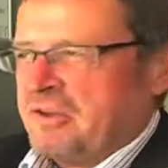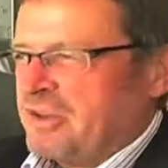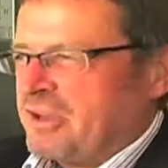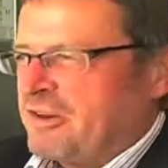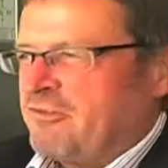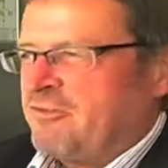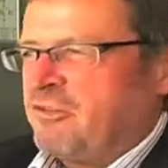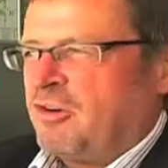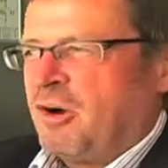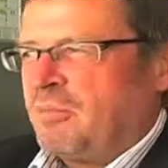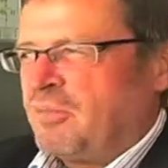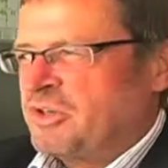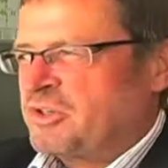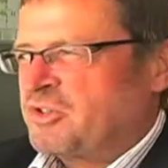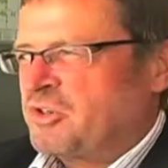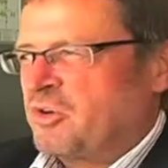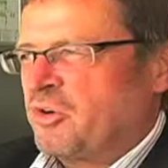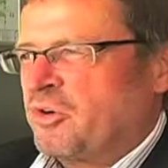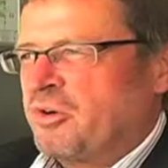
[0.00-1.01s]
in formal
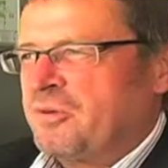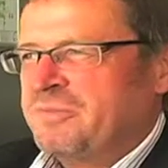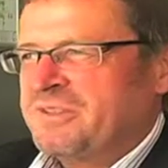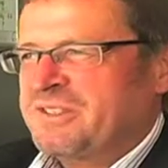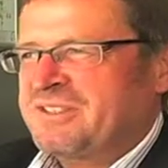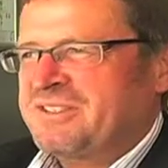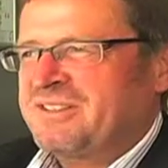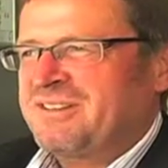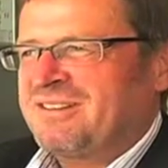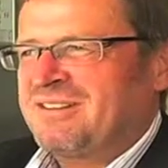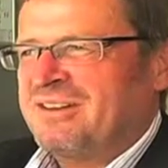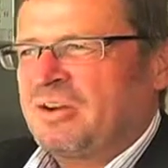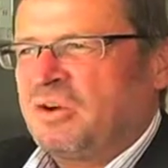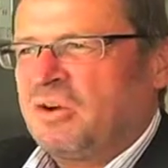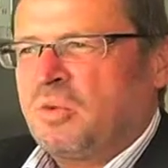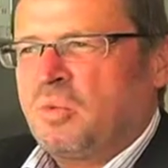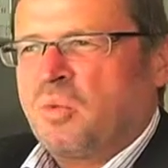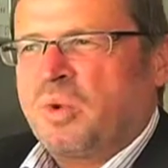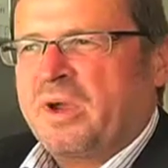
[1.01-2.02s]
terms,
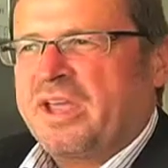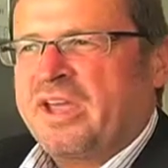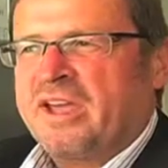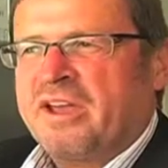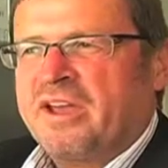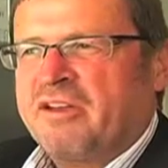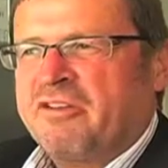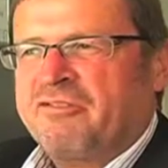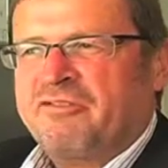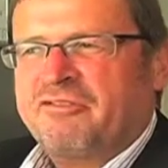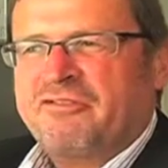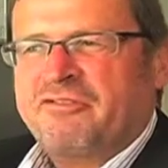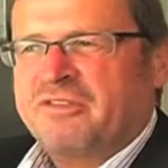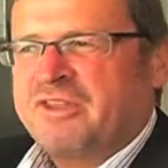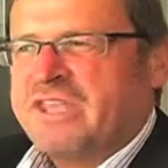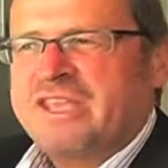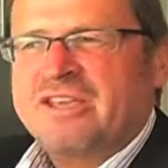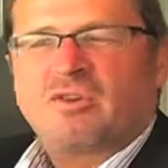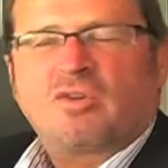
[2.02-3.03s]
we have
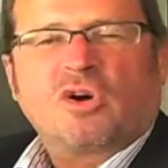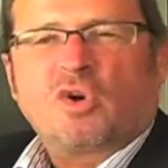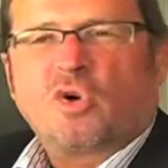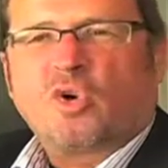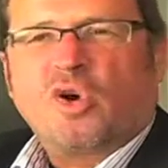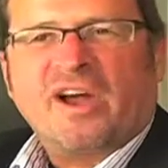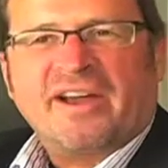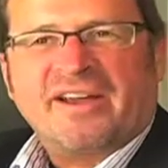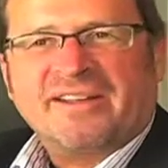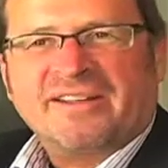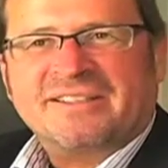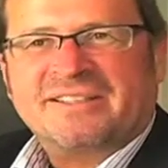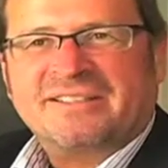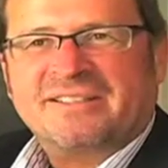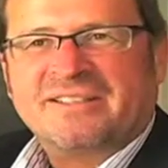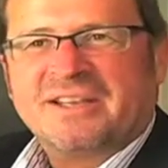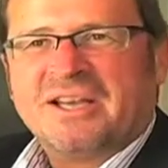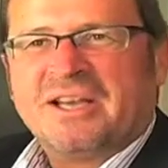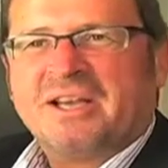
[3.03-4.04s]
equal
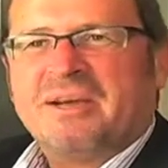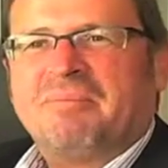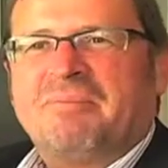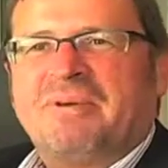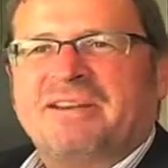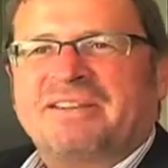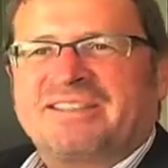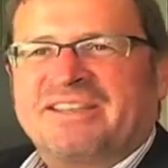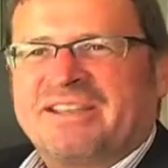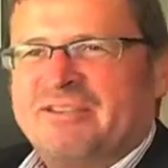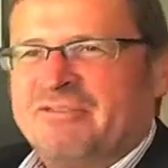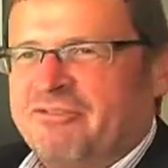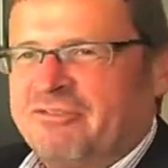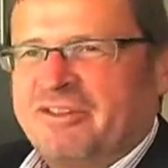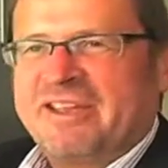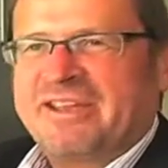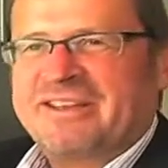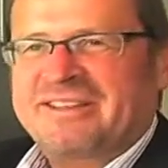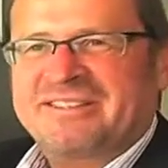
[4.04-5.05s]
rights. But in
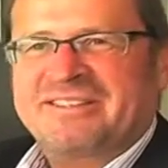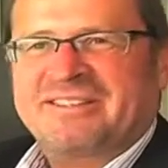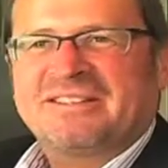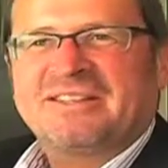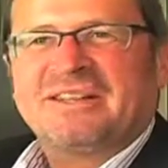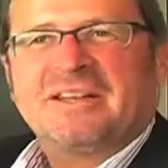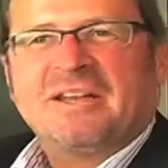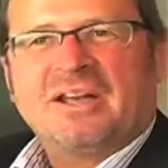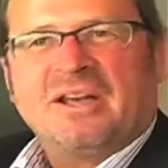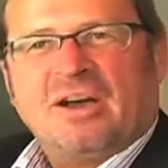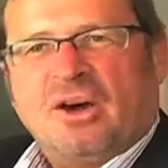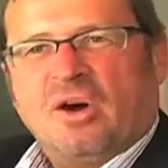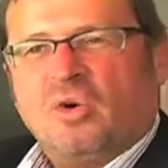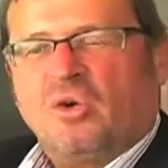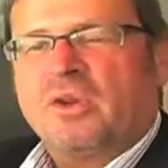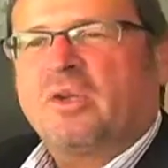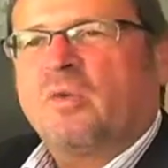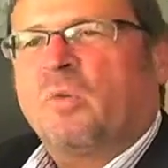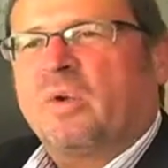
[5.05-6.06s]
fact,
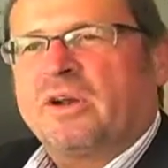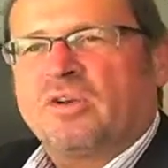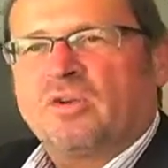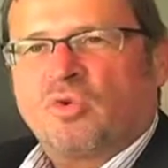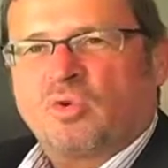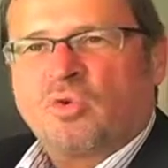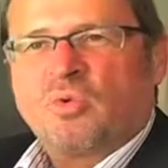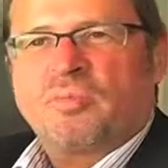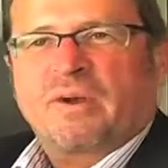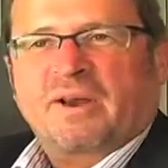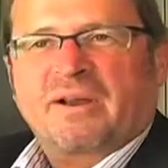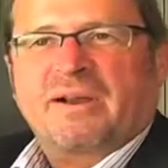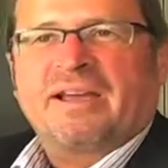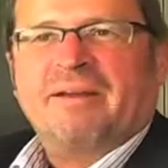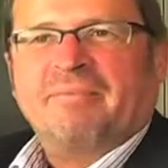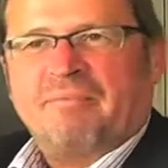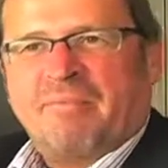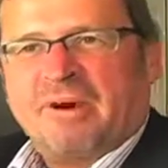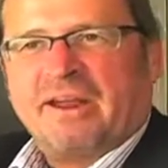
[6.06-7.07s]
only one group
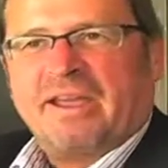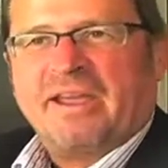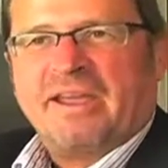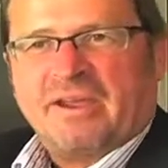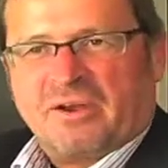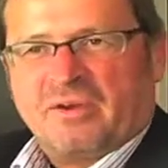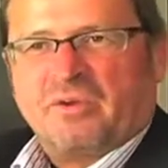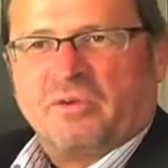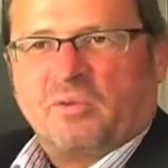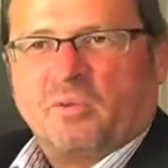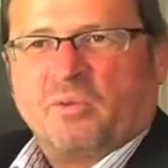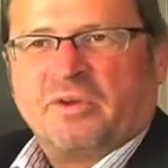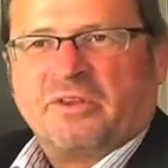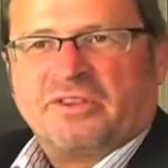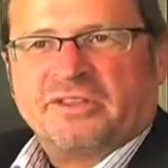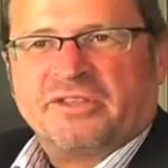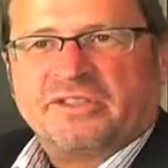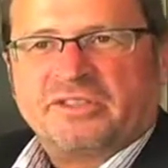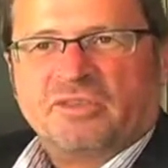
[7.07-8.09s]
can play
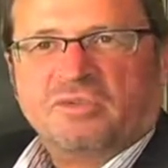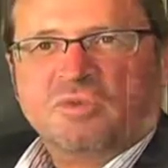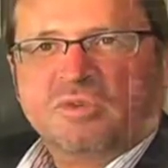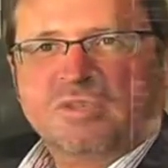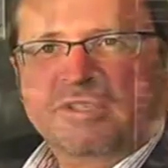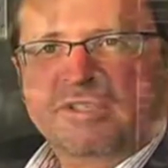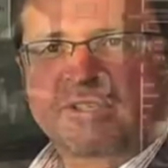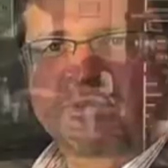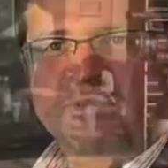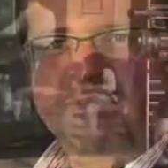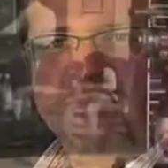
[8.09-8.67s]
with these tools.